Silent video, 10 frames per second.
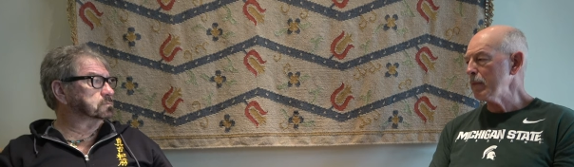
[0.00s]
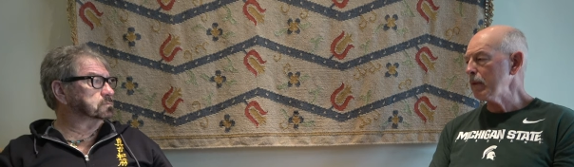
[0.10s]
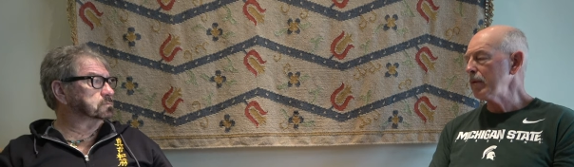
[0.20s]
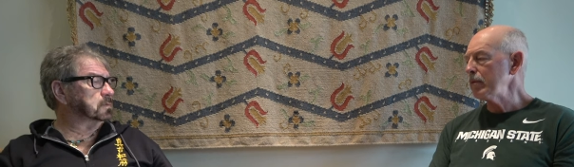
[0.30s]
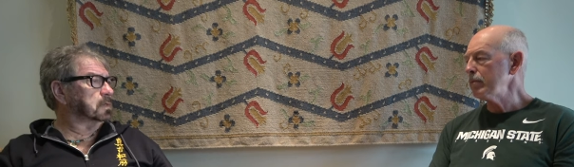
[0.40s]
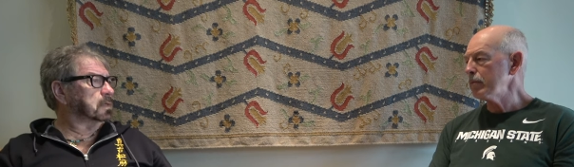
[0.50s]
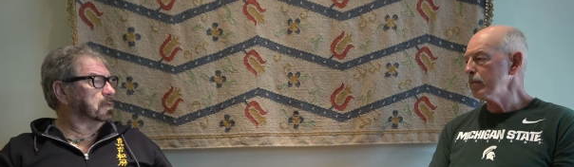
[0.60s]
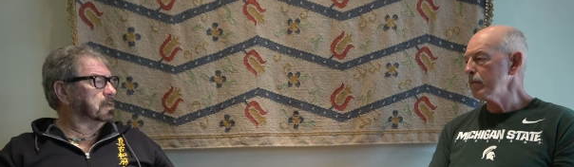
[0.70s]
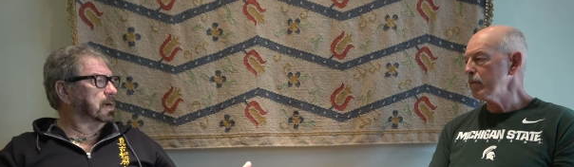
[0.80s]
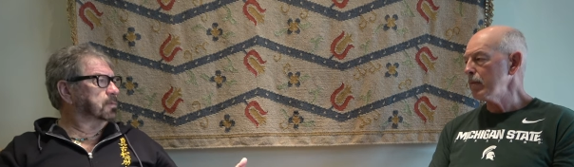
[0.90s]
Speaker 1: people.
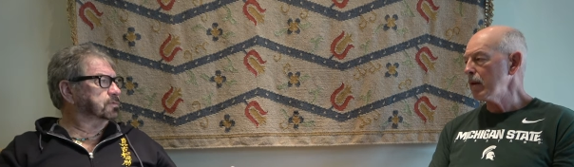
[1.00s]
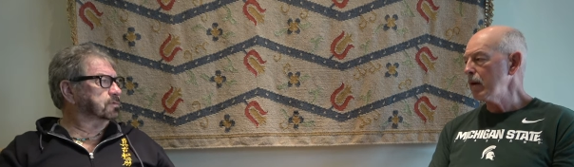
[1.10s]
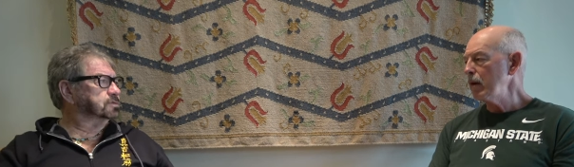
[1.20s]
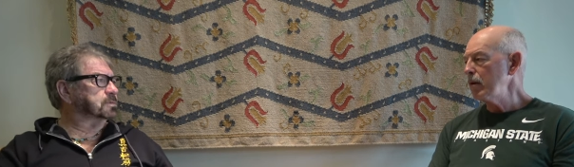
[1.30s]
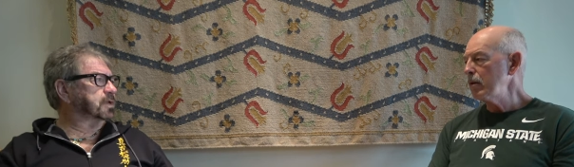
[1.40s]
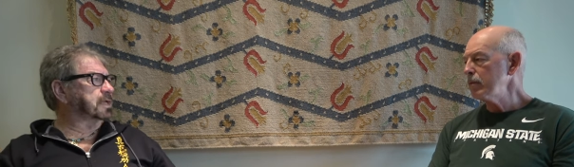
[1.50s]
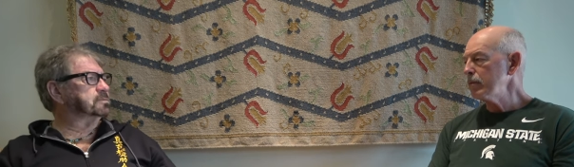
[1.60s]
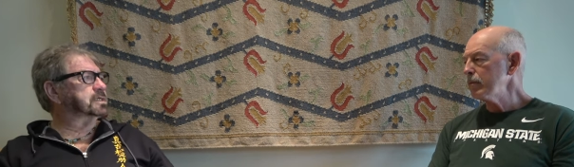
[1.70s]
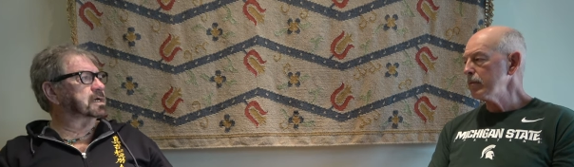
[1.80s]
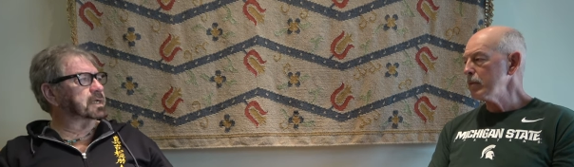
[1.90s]
I'm going to throw some
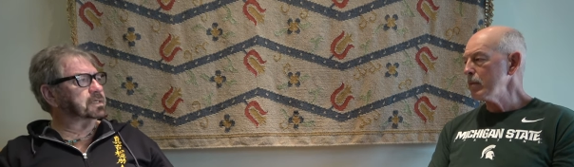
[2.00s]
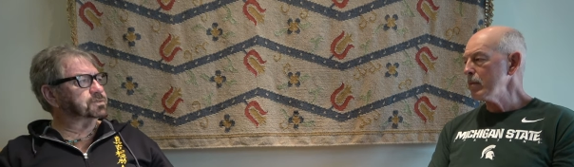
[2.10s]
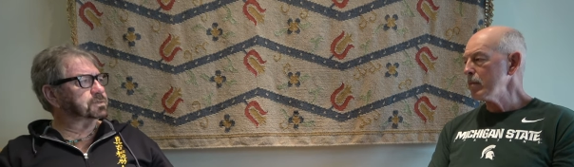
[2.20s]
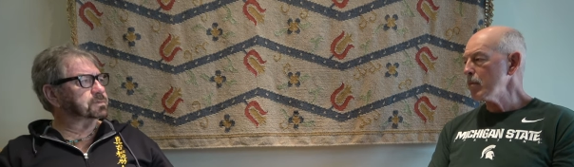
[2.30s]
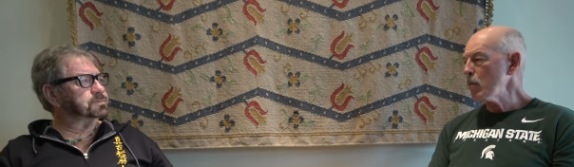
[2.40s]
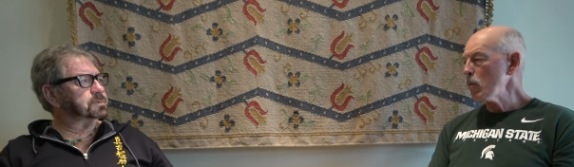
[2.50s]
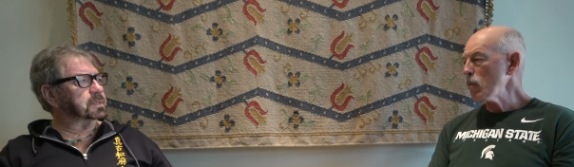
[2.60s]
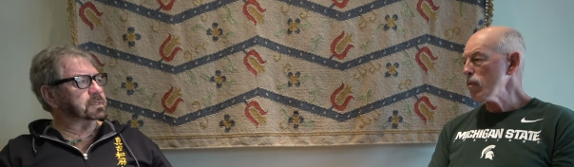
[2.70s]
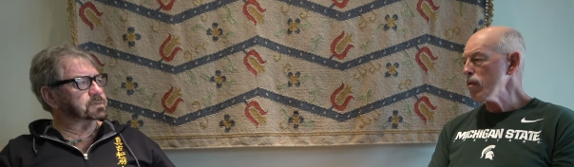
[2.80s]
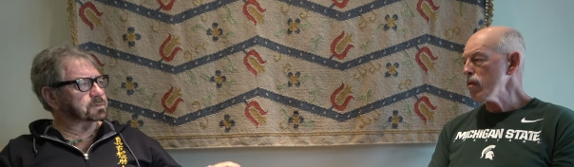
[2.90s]
names out at you,
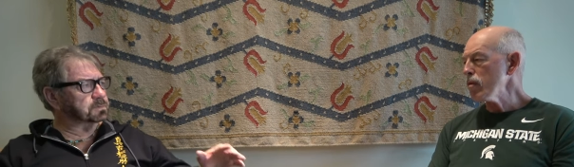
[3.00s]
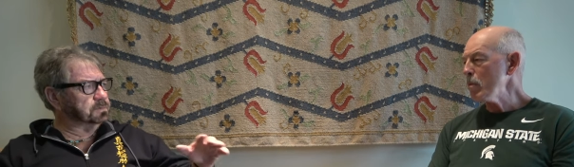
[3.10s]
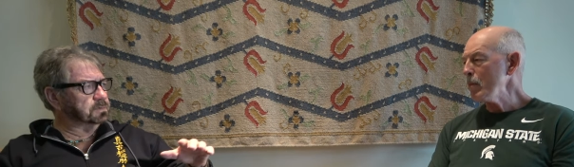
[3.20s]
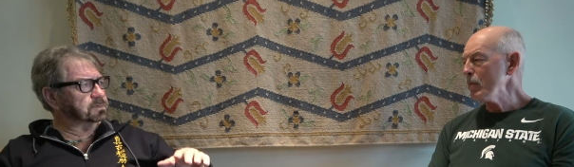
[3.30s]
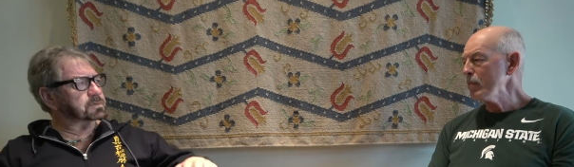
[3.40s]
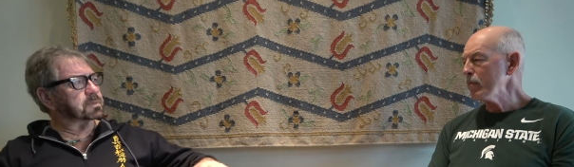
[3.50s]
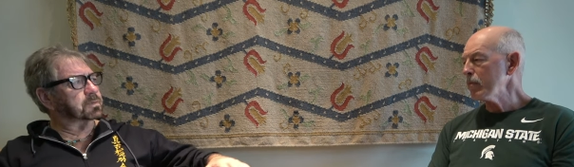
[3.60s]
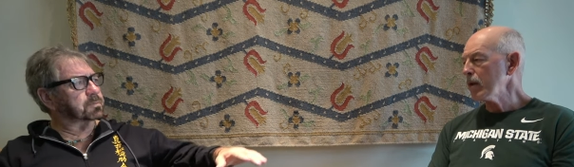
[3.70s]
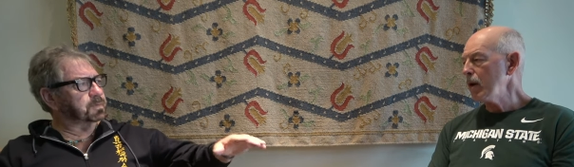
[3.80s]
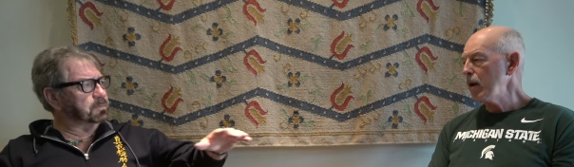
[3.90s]
and these are, these are
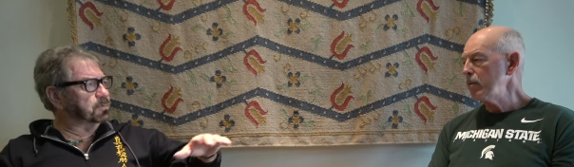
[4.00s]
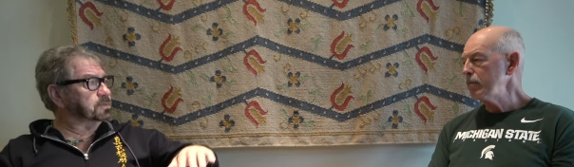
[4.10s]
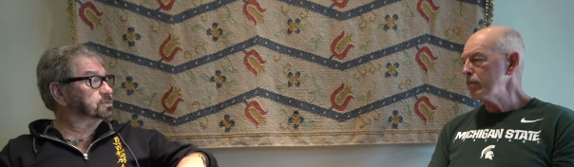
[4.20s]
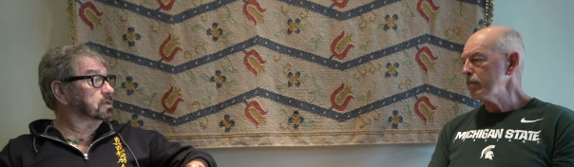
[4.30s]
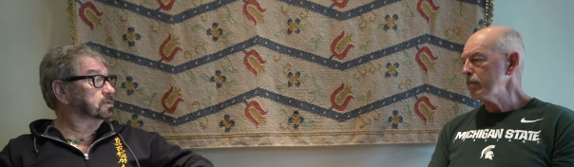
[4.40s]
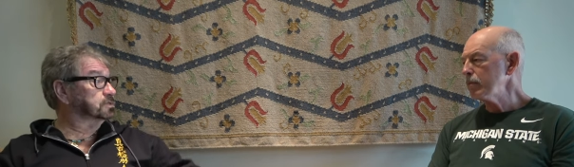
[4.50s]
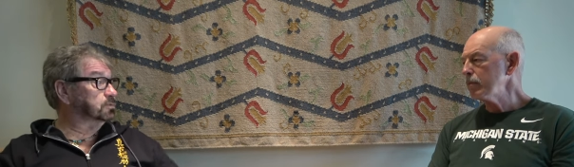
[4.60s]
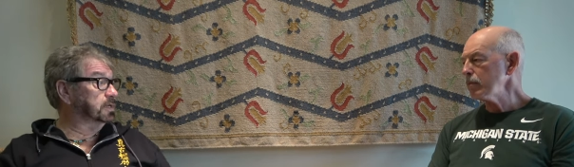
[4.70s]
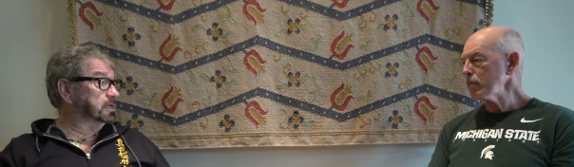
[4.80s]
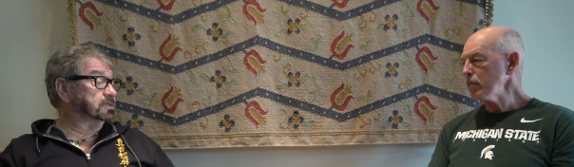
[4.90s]
some of the people we saw
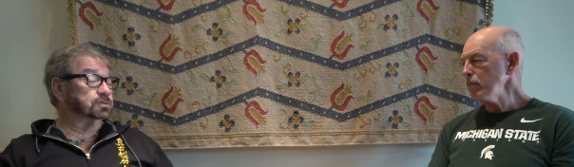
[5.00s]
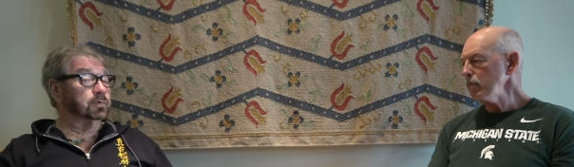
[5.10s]
this weekend.